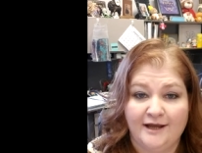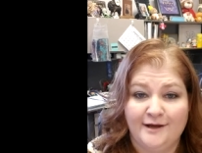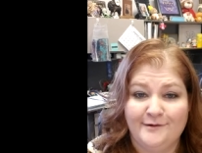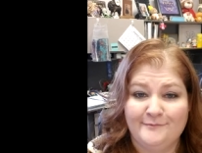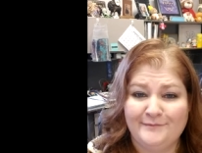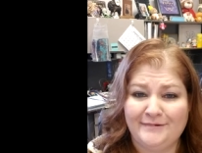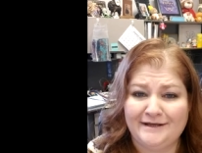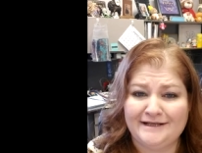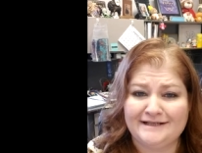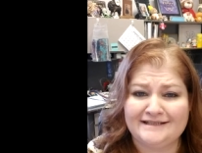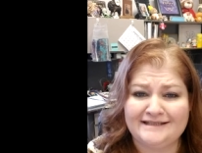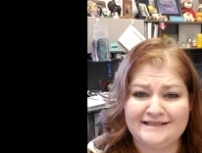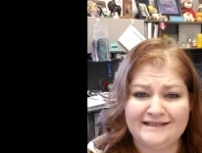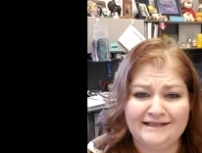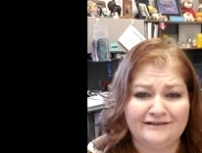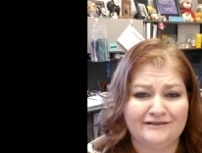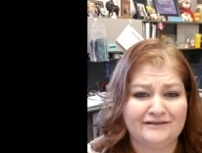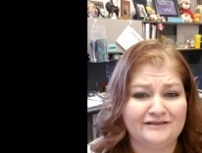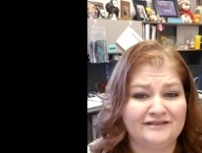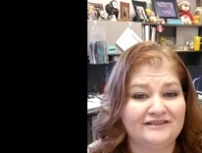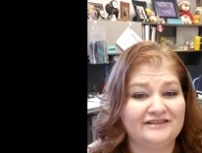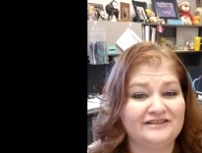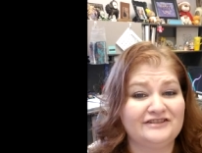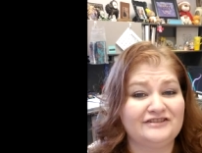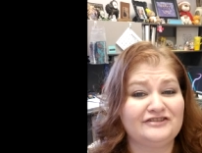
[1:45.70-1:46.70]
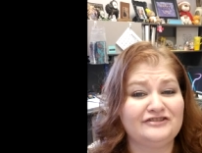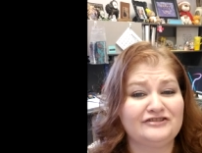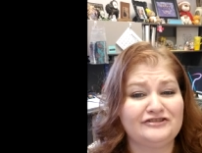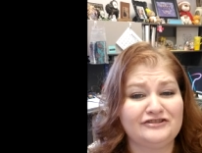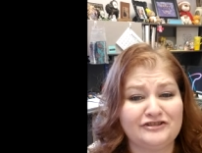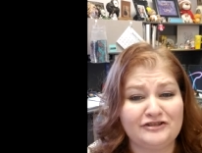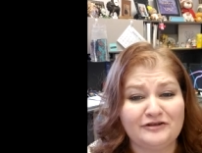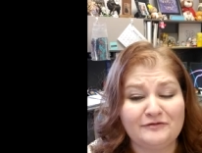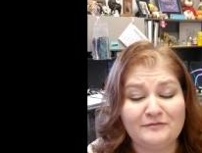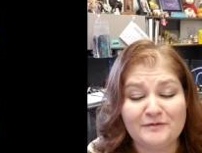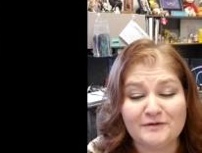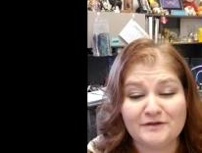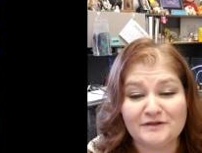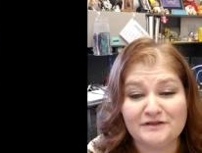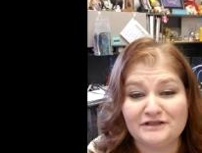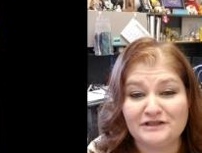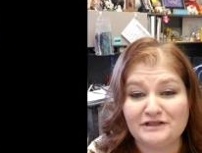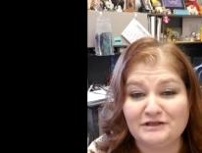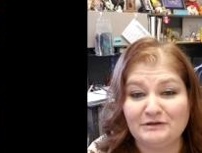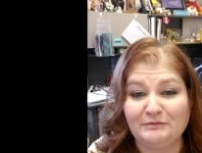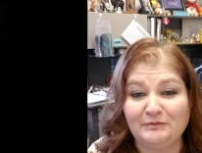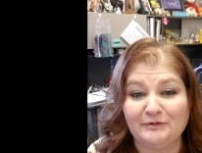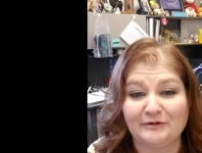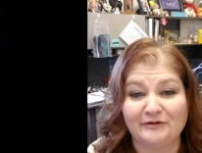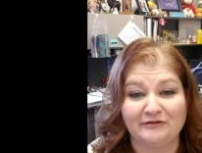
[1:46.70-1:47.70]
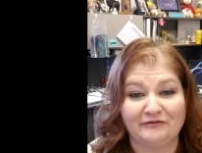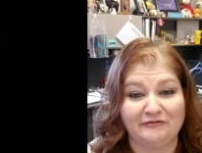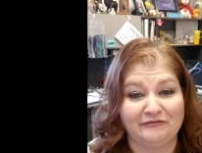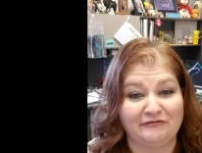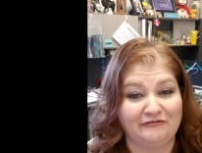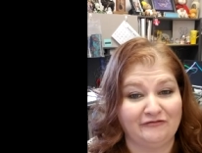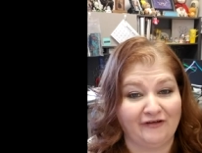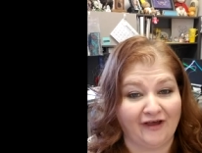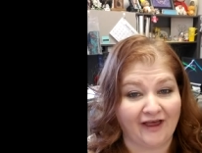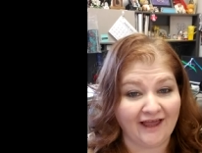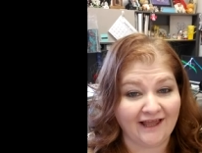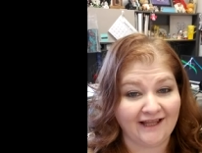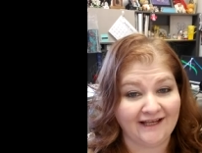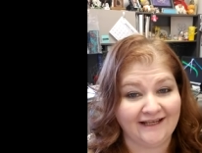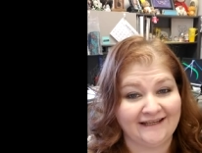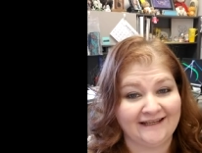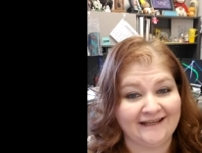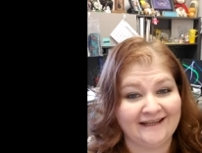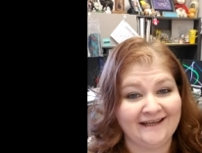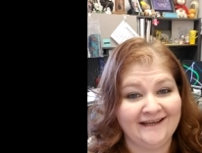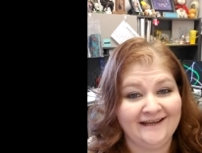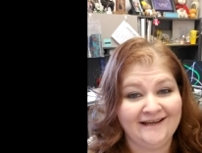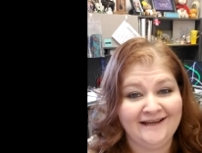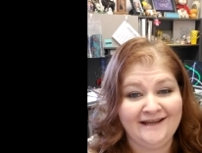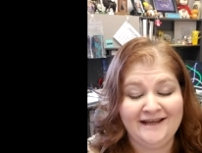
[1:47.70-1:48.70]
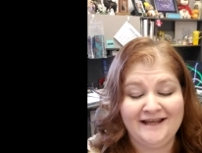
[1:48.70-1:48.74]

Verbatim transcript: Punch needle is super, super fun.